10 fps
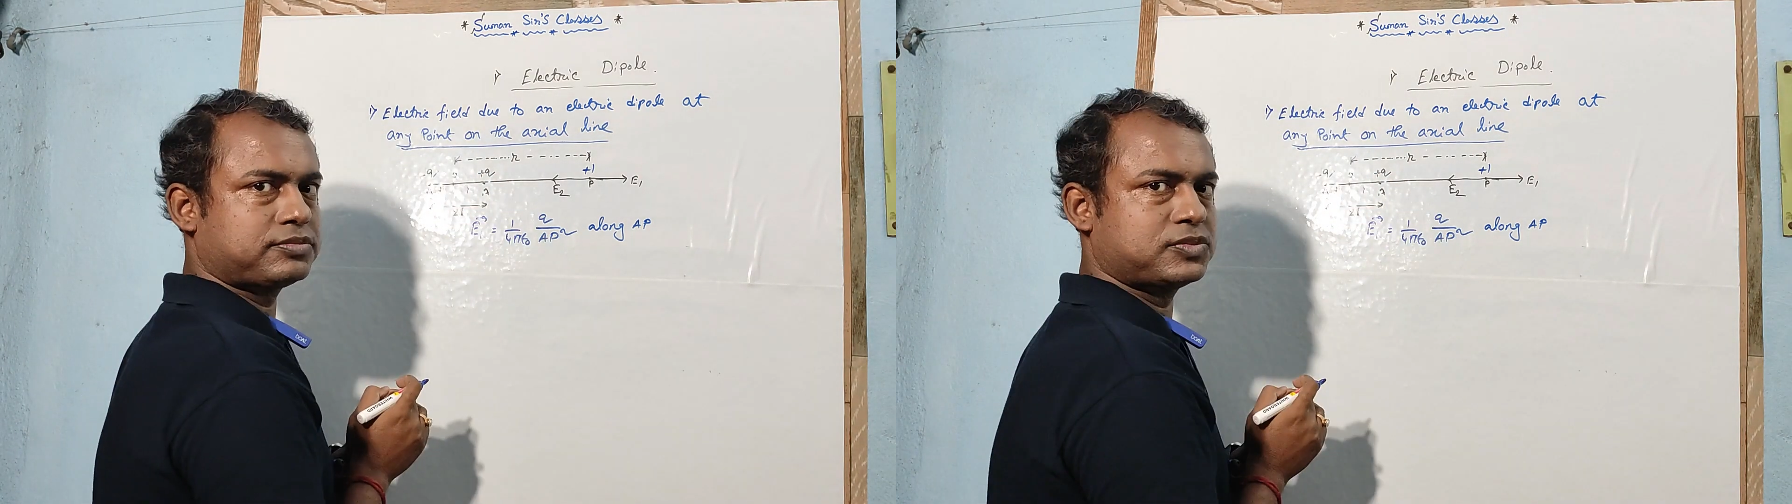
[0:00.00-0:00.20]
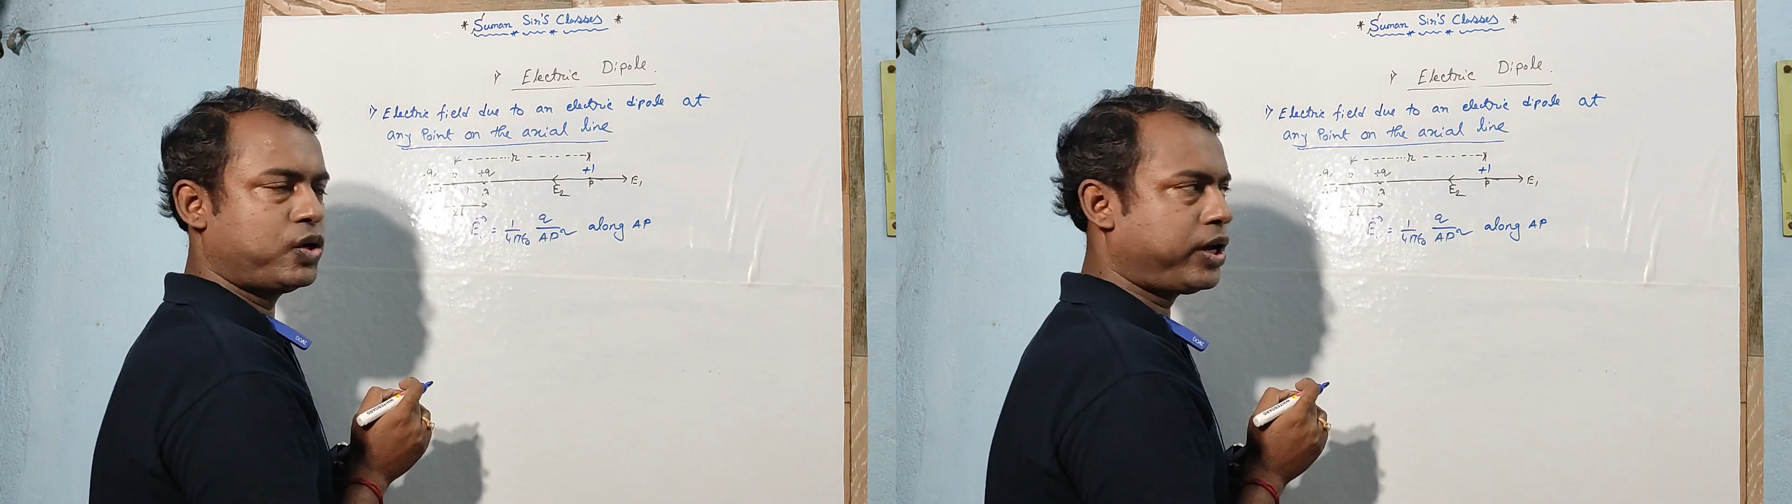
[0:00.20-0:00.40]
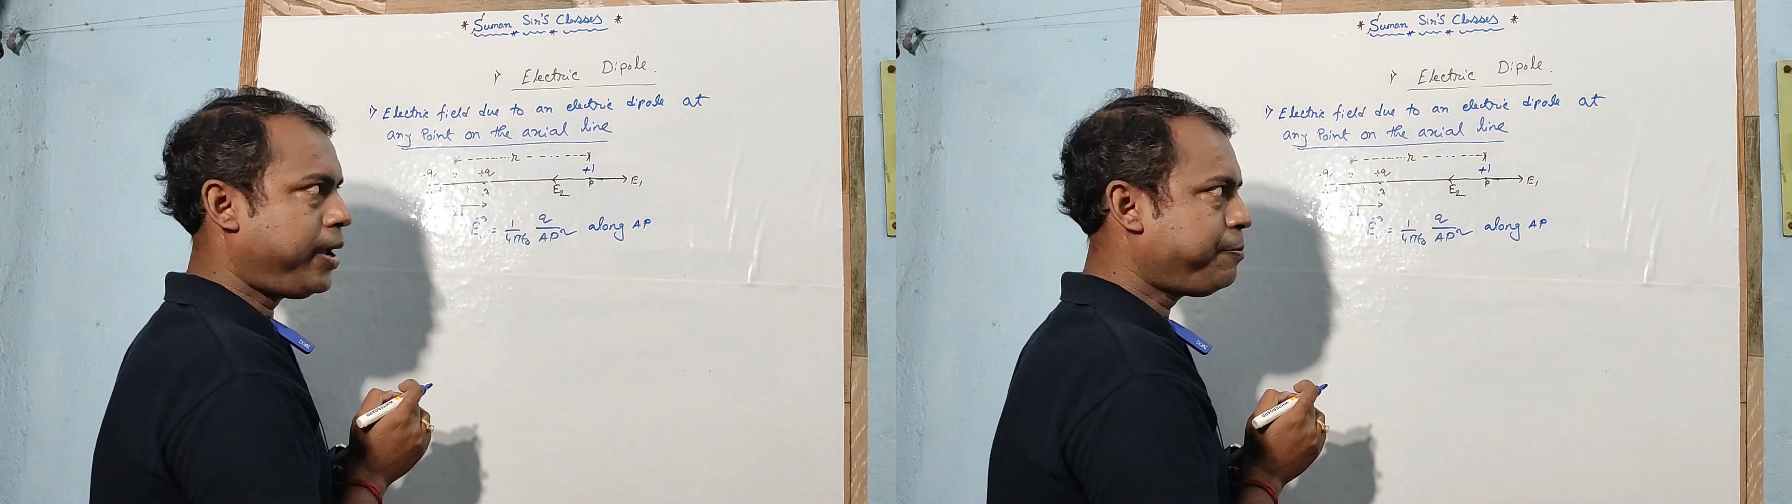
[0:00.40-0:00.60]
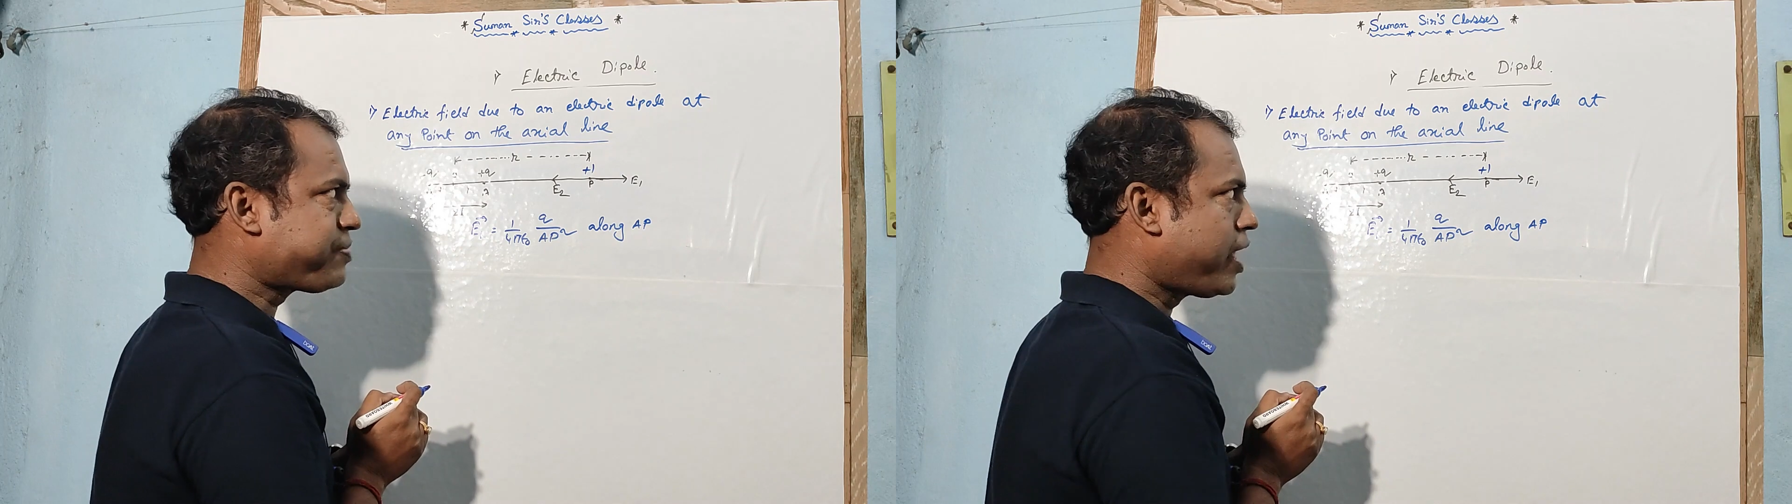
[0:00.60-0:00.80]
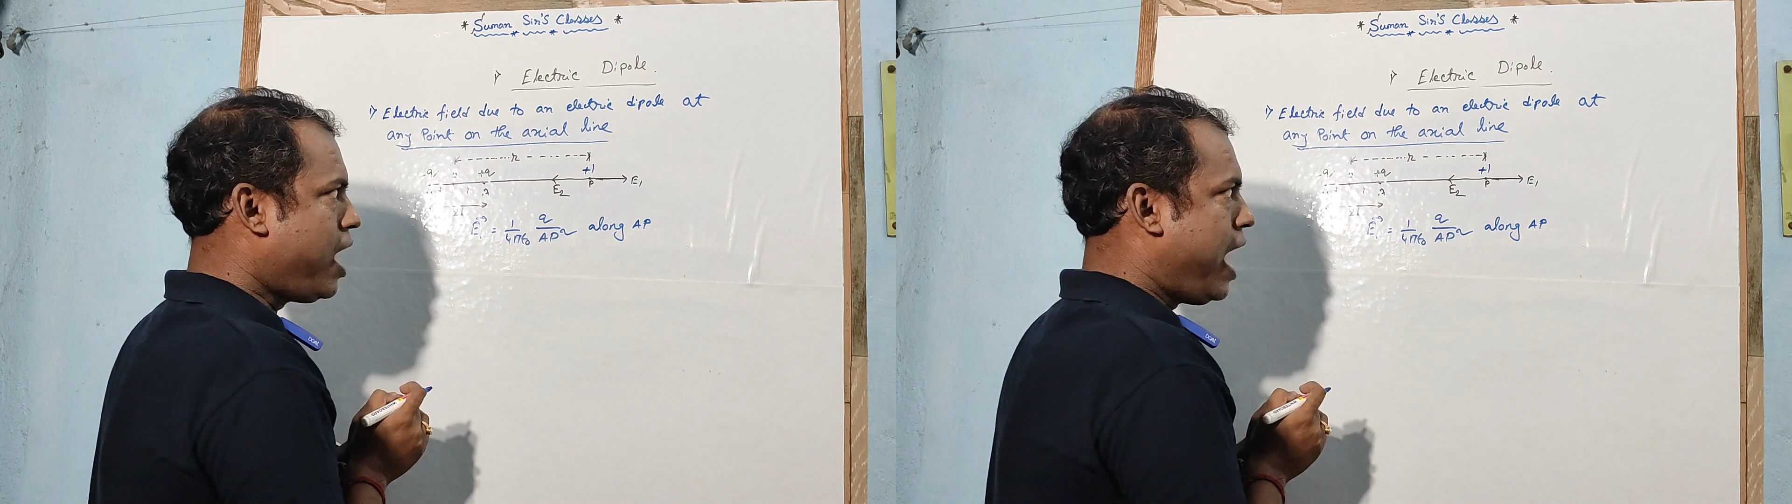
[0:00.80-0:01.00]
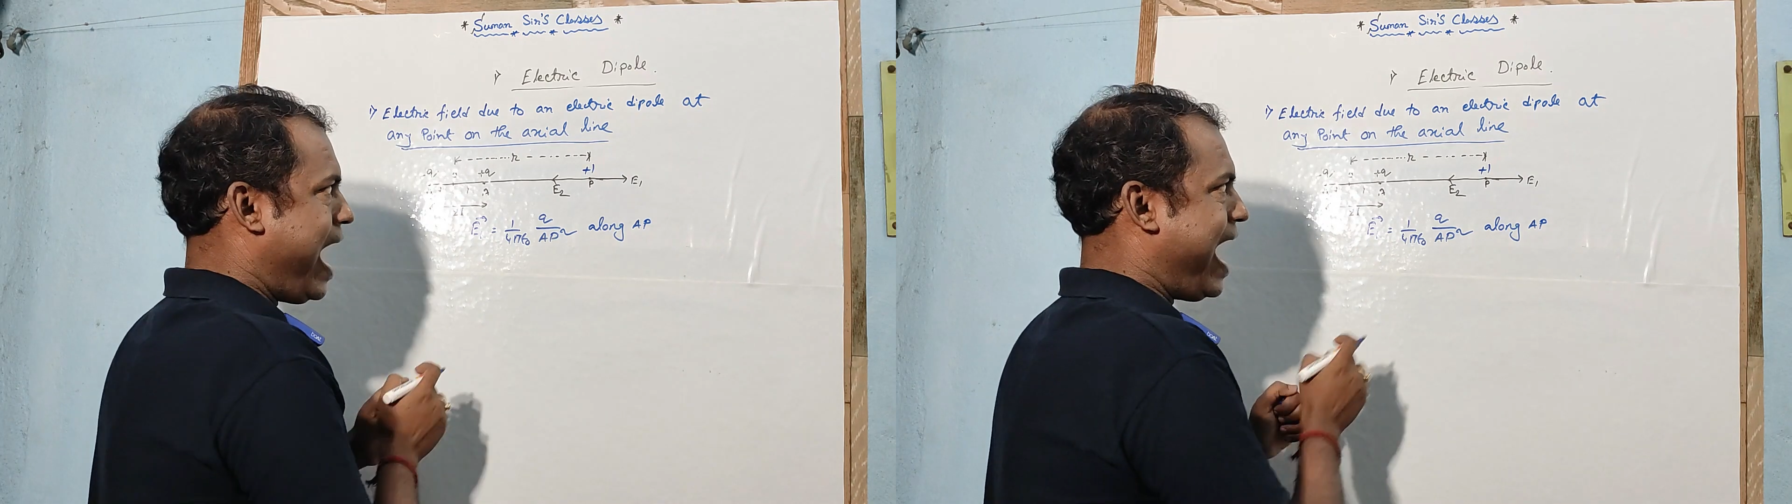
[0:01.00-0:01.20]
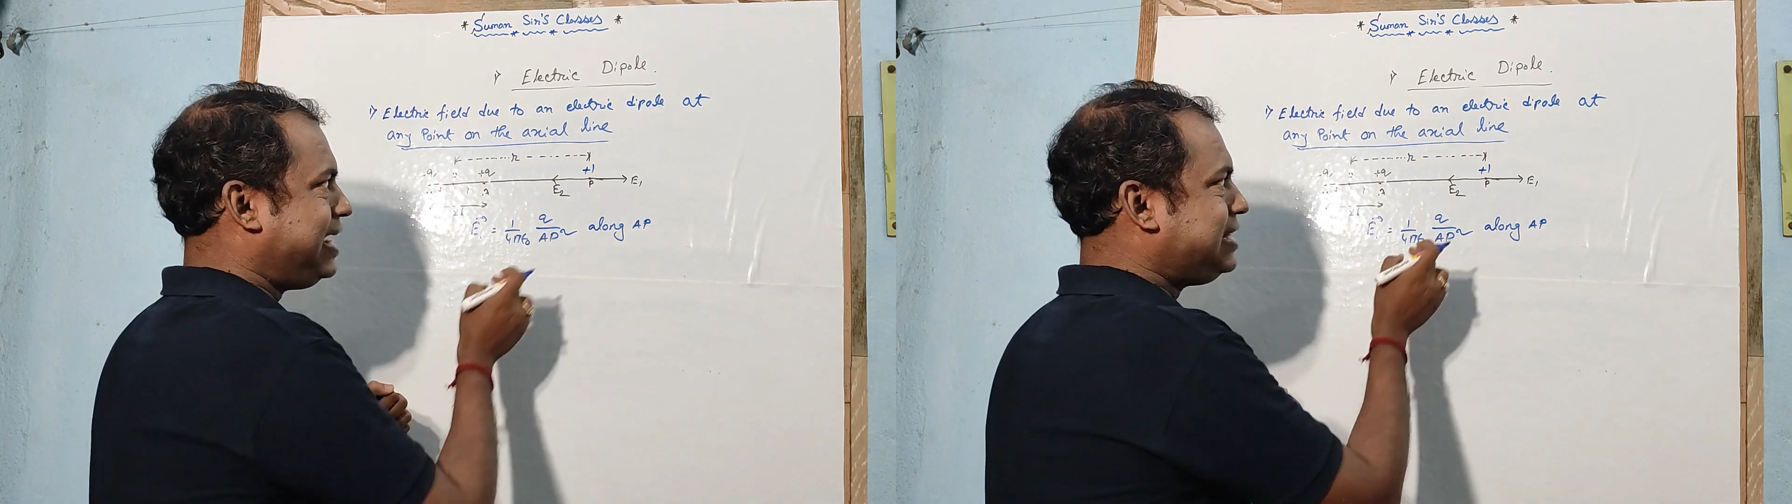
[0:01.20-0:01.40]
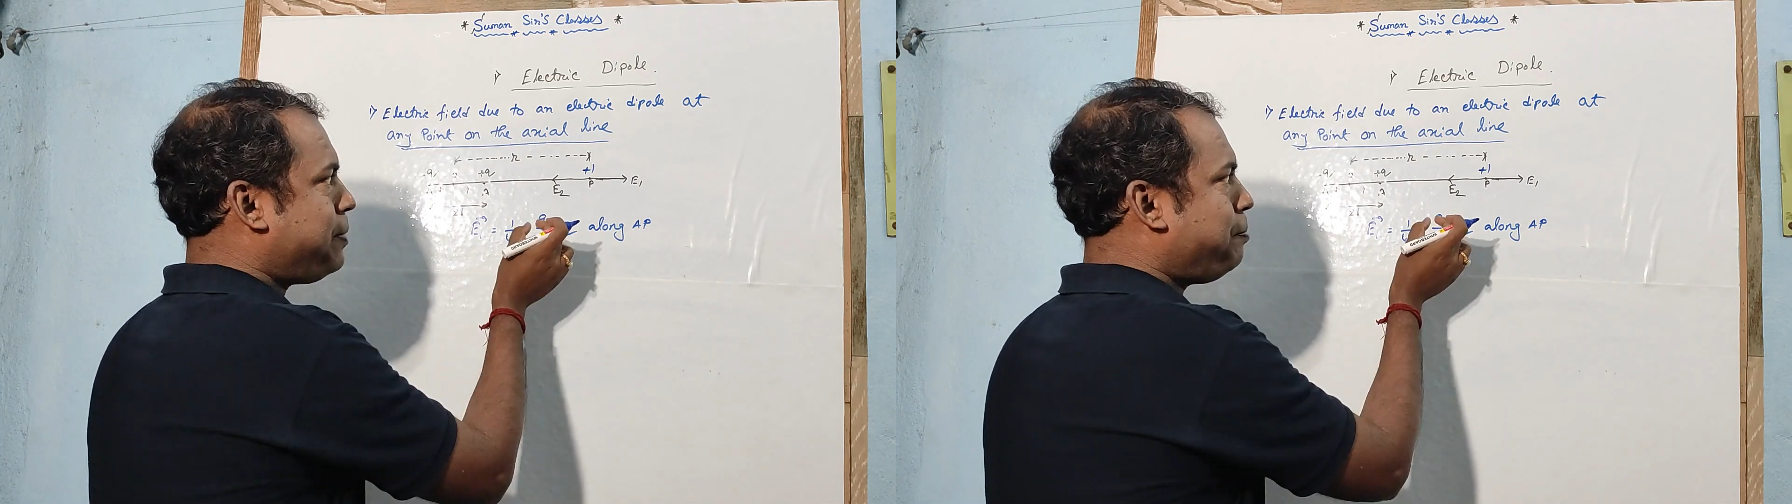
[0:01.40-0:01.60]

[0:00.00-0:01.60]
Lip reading: Okay. And the